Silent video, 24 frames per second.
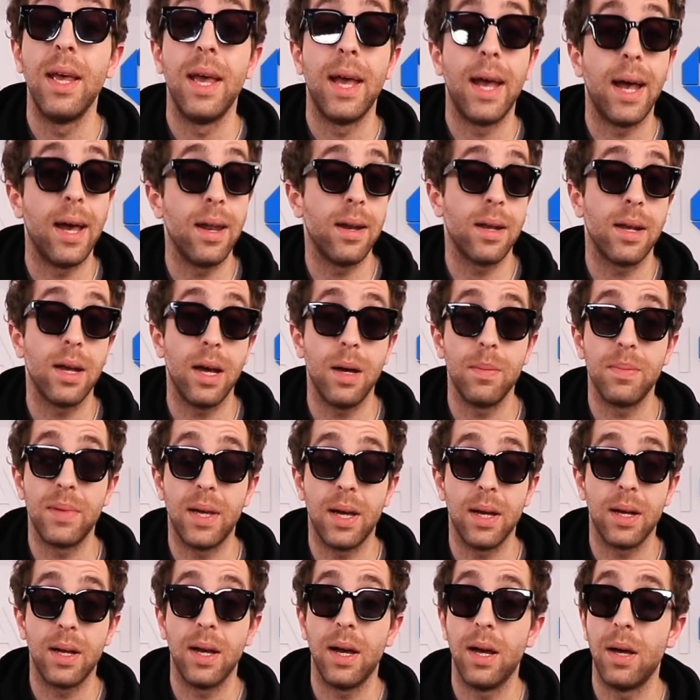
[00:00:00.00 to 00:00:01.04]

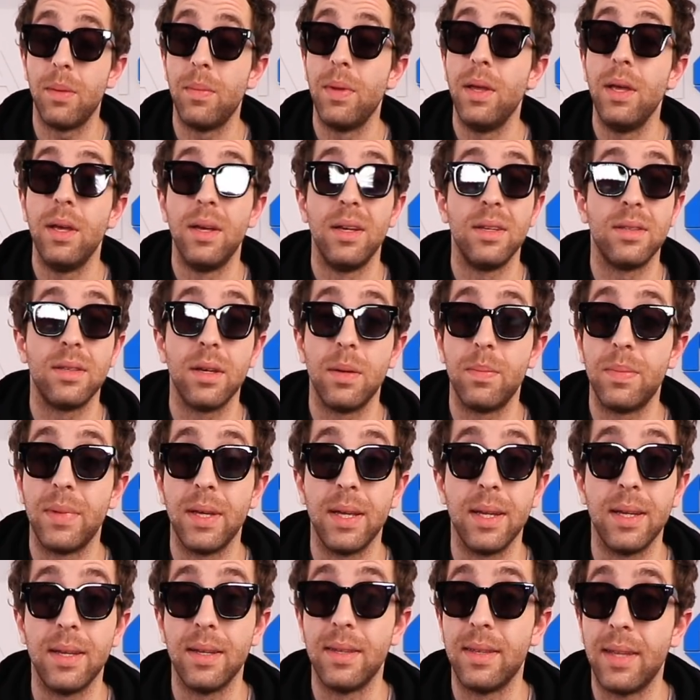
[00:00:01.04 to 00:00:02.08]
Howtocop.com is
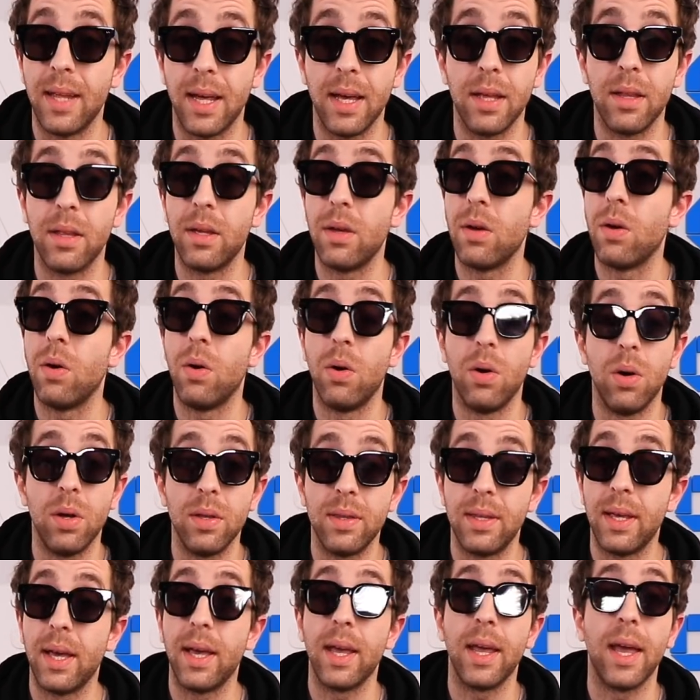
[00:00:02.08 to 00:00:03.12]
updated daily,
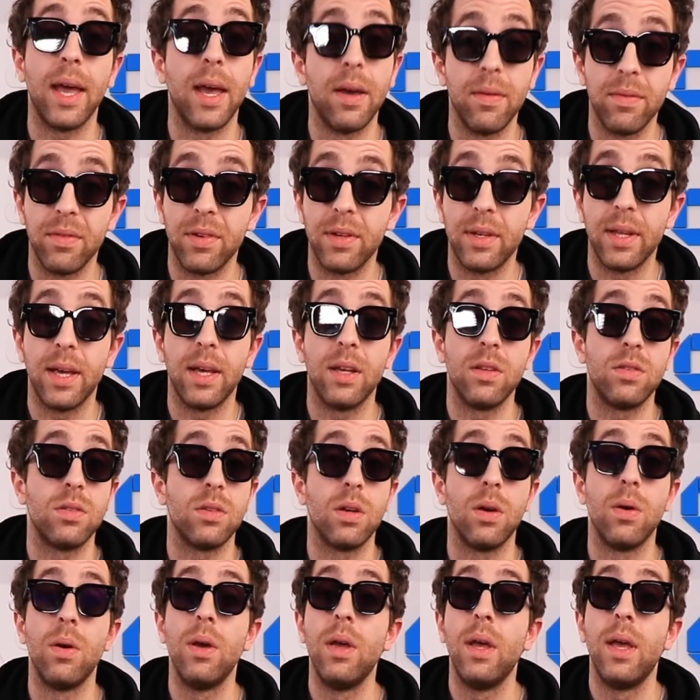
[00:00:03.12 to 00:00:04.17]
all day, every day.
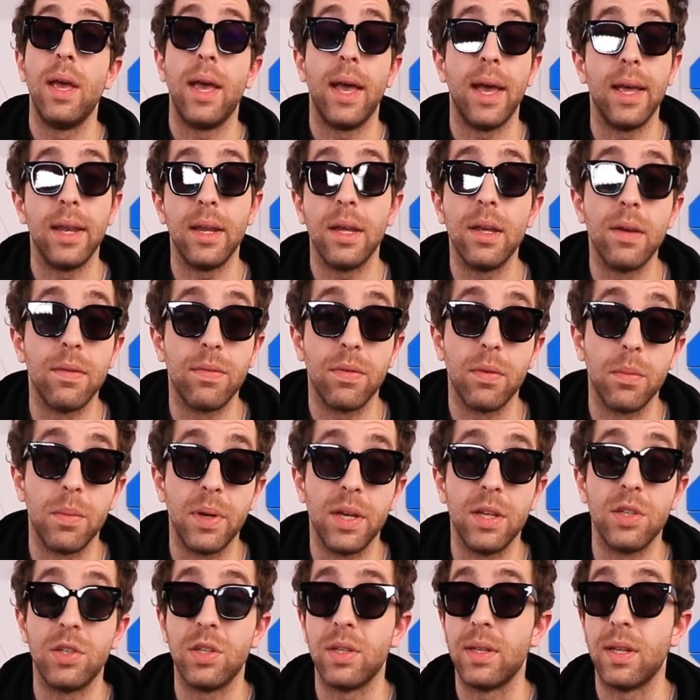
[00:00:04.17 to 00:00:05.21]
So any
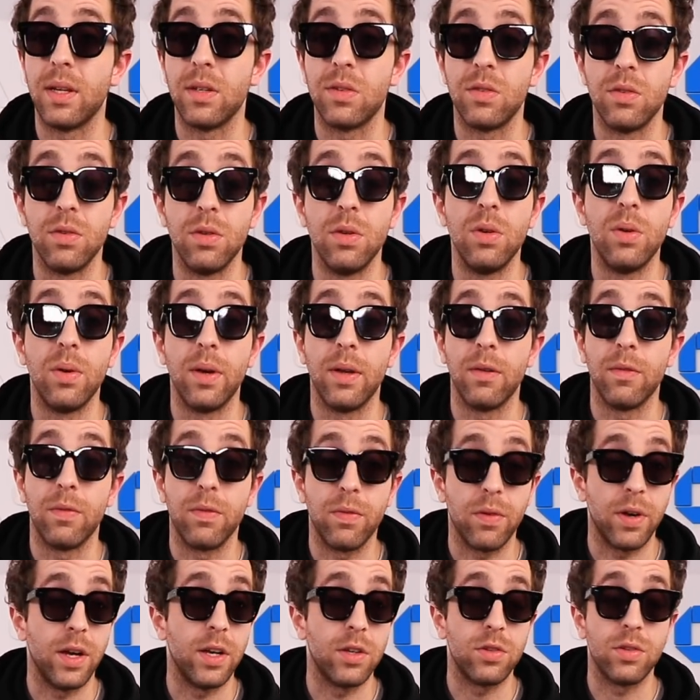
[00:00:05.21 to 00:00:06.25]
information that's new and
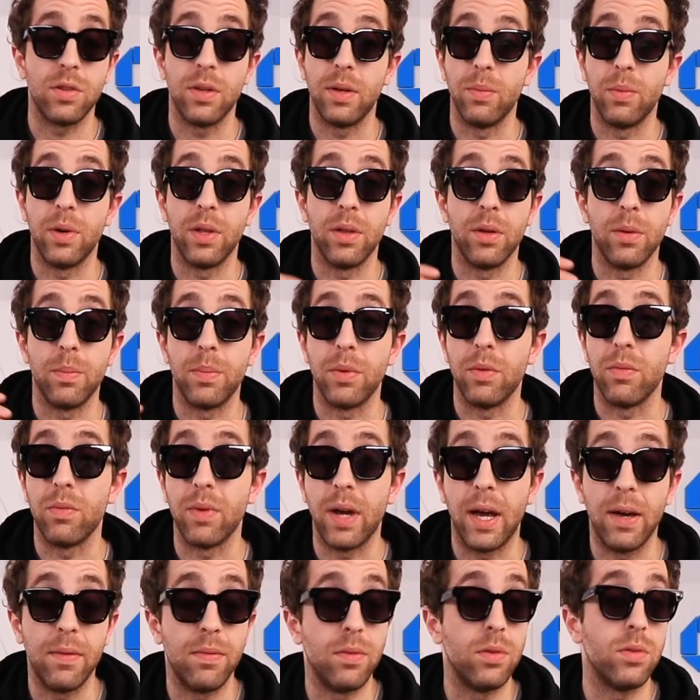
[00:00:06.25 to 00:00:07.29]
fresh, whether it be
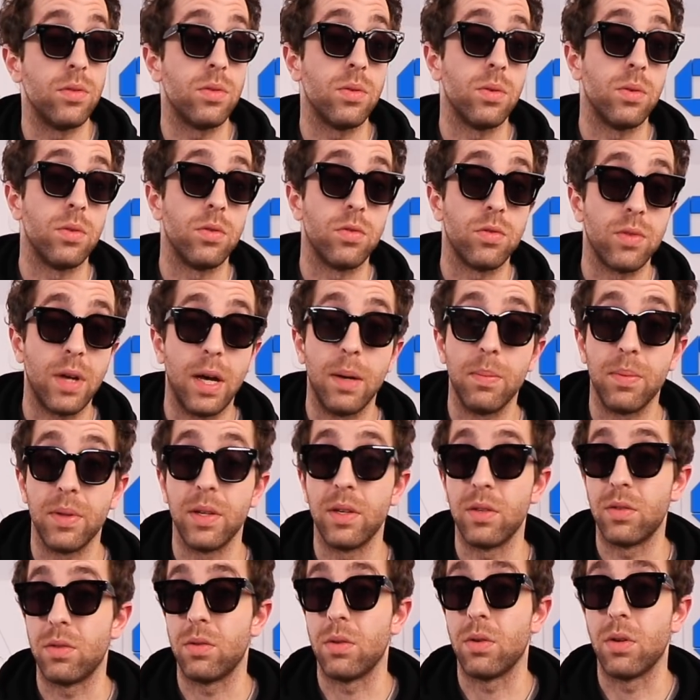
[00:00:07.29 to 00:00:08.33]
raffles or drop
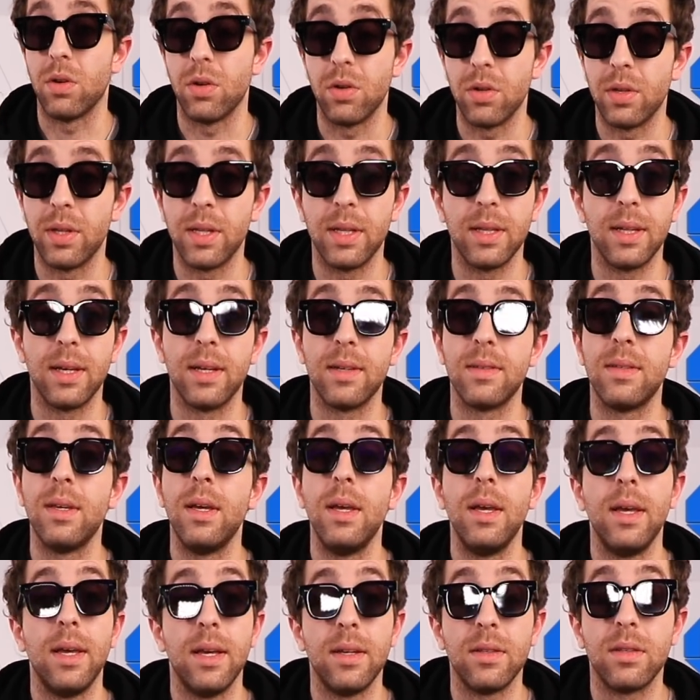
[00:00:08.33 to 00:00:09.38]
links or early links,
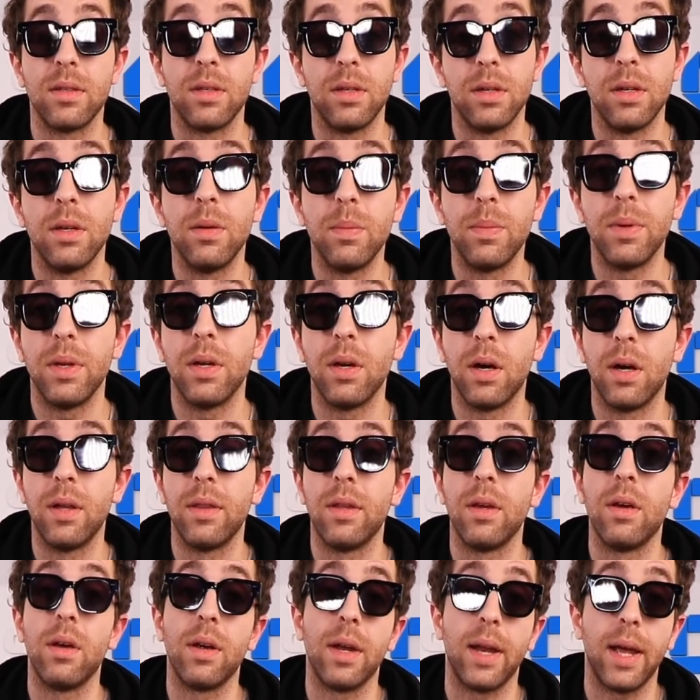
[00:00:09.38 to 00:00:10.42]
it's gonna be on
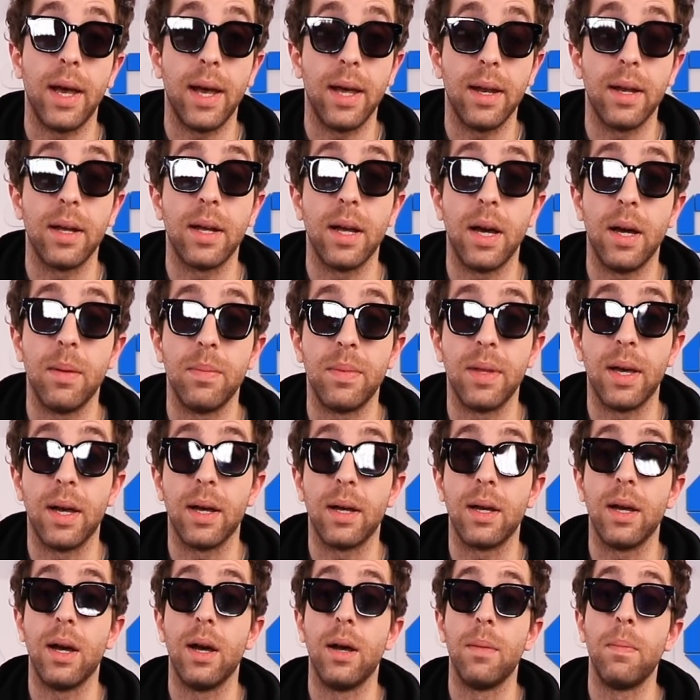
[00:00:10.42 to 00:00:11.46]
there at
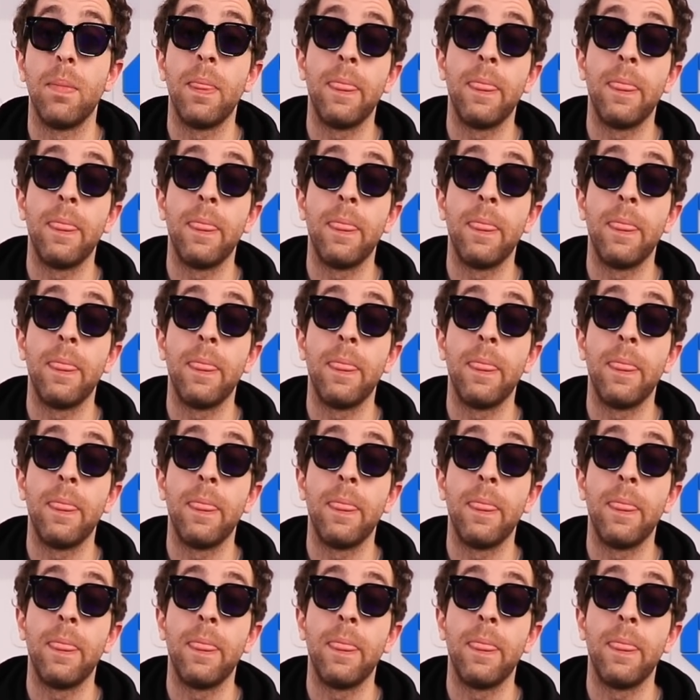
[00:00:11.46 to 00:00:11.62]
howtocop.com.